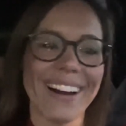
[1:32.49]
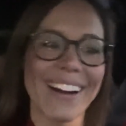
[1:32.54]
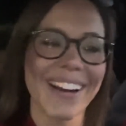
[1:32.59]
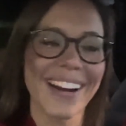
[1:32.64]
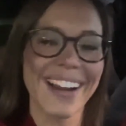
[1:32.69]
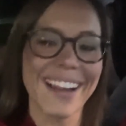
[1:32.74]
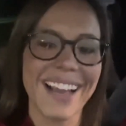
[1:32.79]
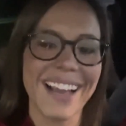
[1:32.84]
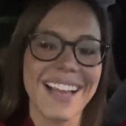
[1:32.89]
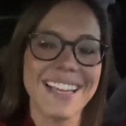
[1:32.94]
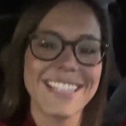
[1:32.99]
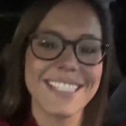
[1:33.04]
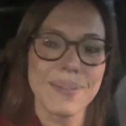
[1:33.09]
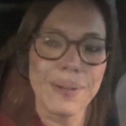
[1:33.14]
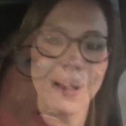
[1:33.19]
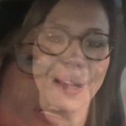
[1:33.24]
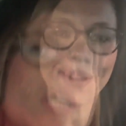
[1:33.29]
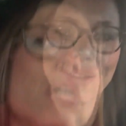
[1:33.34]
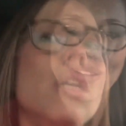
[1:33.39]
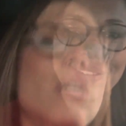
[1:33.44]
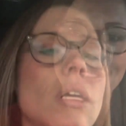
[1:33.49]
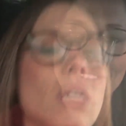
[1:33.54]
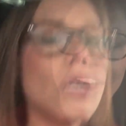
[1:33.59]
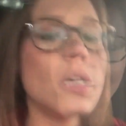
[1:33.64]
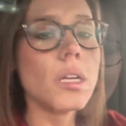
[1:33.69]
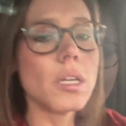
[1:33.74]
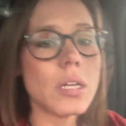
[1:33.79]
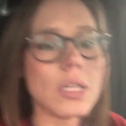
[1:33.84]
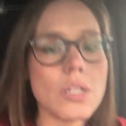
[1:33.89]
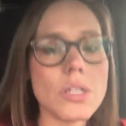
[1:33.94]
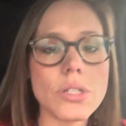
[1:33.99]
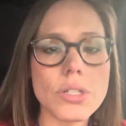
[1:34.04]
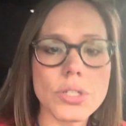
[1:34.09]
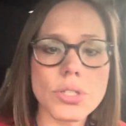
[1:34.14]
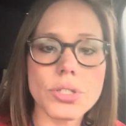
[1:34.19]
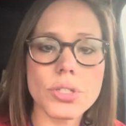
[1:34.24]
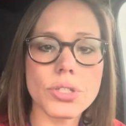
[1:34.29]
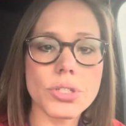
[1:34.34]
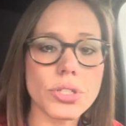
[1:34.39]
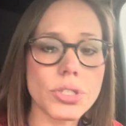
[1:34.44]
All right guys, welcome to the vlog.
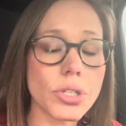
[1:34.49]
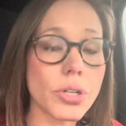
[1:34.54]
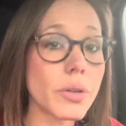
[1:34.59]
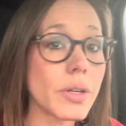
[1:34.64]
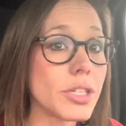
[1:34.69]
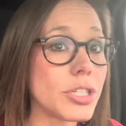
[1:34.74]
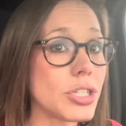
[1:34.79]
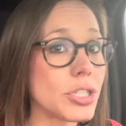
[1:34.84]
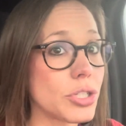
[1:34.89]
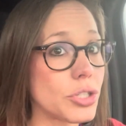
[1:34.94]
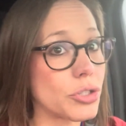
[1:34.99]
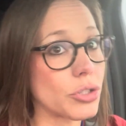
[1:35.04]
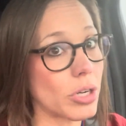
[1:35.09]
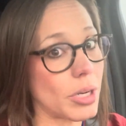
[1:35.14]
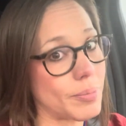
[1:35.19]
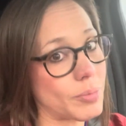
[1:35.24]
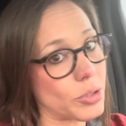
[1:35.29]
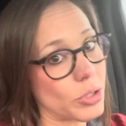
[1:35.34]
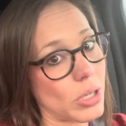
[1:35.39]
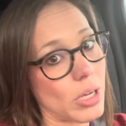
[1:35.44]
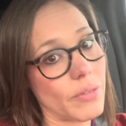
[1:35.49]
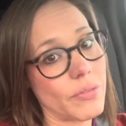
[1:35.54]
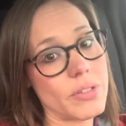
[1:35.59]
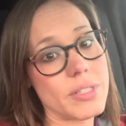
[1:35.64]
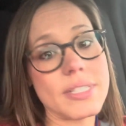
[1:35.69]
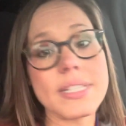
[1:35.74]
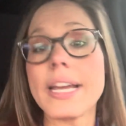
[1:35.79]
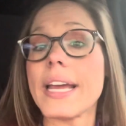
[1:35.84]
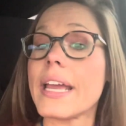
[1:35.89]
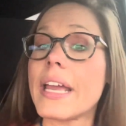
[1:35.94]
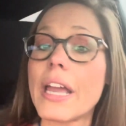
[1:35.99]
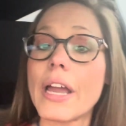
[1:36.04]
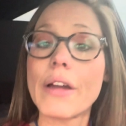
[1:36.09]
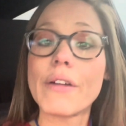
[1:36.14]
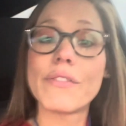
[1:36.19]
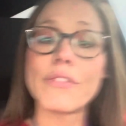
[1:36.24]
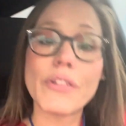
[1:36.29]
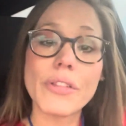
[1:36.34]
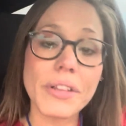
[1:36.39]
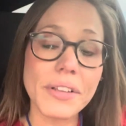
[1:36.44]
So I just dropped her off at
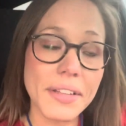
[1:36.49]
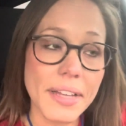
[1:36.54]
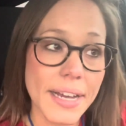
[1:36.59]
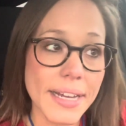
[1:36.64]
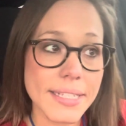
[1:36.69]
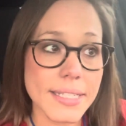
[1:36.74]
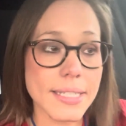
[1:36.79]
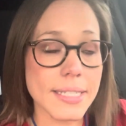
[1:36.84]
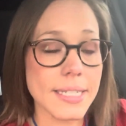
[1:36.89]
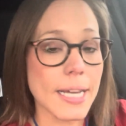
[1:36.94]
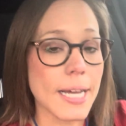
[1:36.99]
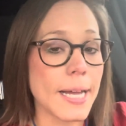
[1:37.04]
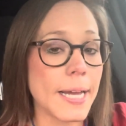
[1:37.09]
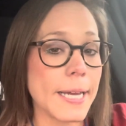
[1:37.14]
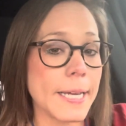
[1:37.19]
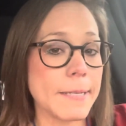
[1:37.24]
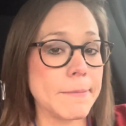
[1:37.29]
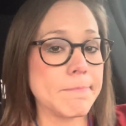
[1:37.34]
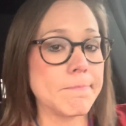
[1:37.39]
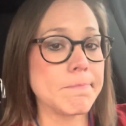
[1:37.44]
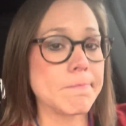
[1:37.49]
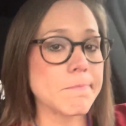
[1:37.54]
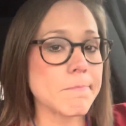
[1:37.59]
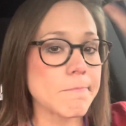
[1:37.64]
daycare for the last time.